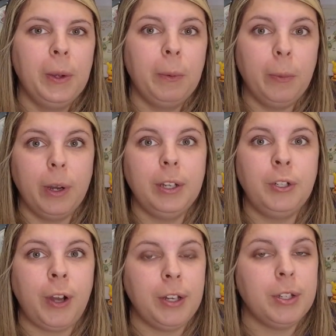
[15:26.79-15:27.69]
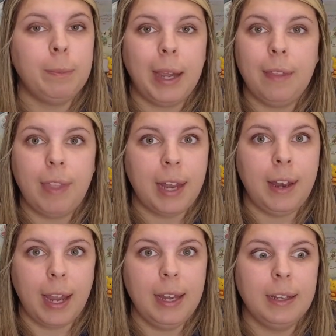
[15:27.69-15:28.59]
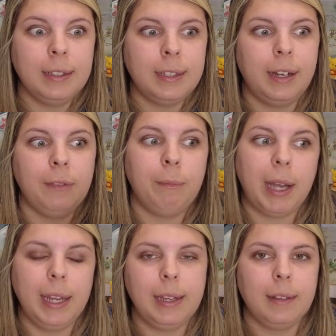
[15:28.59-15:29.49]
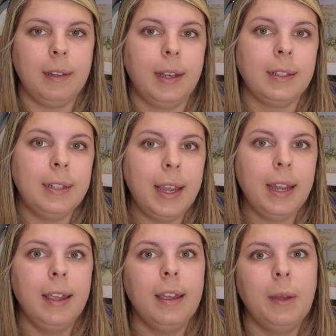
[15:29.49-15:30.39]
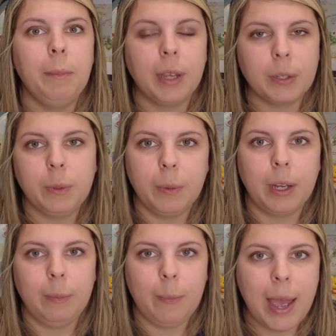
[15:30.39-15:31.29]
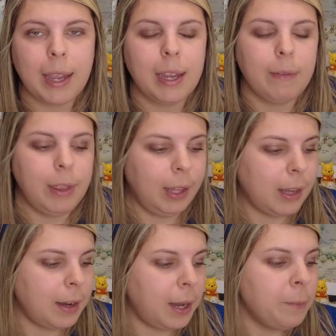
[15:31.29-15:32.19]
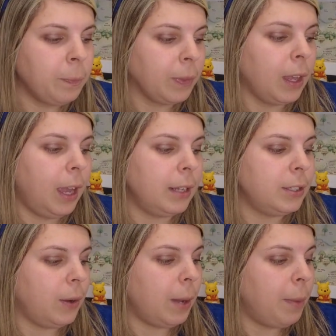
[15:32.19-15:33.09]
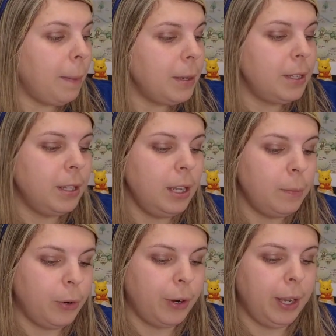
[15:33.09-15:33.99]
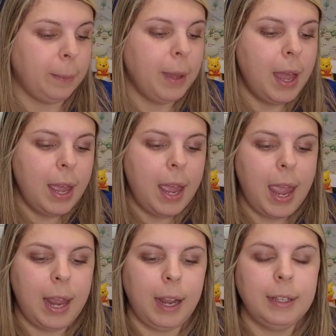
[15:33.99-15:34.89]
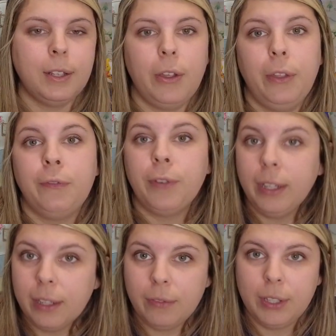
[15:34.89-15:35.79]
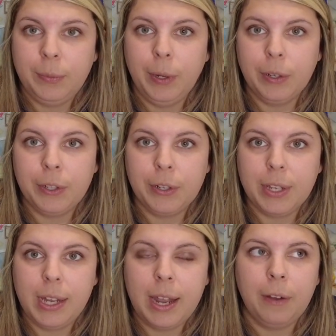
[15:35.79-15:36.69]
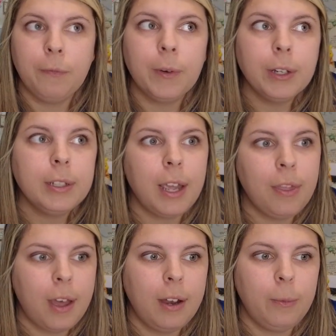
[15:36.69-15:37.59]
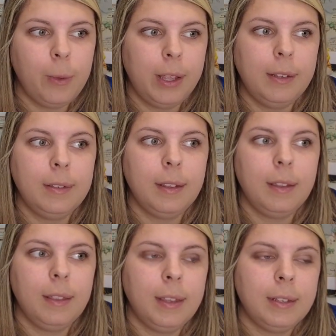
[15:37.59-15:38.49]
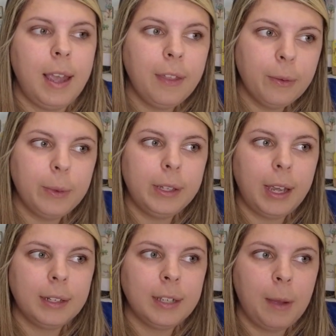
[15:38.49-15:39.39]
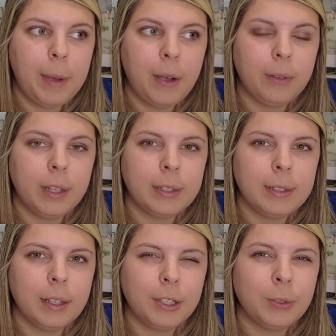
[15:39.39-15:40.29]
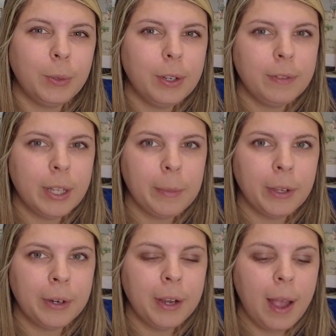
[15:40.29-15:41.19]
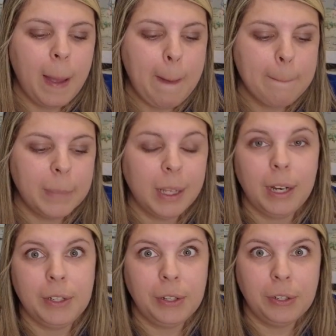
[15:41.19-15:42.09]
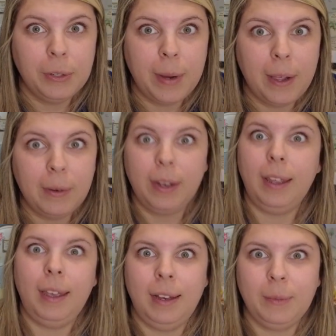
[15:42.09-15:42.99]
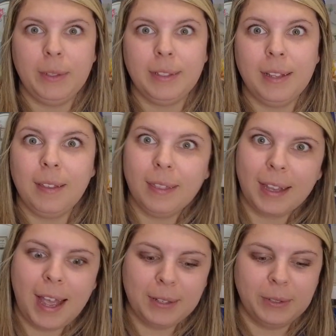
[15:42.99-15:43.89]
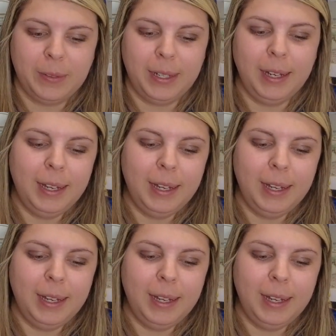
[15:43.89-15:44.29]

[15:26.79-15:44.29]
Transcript: we wanted to try and just buy it that night instead of buying it the next day, because we were going to be packing everything that night. And so I popped into the Emporium and I saw the front of the Spirit jersey, and at first I thought it was this other one that has come out that's sort of similar, but then I turned it around and it was the castle one.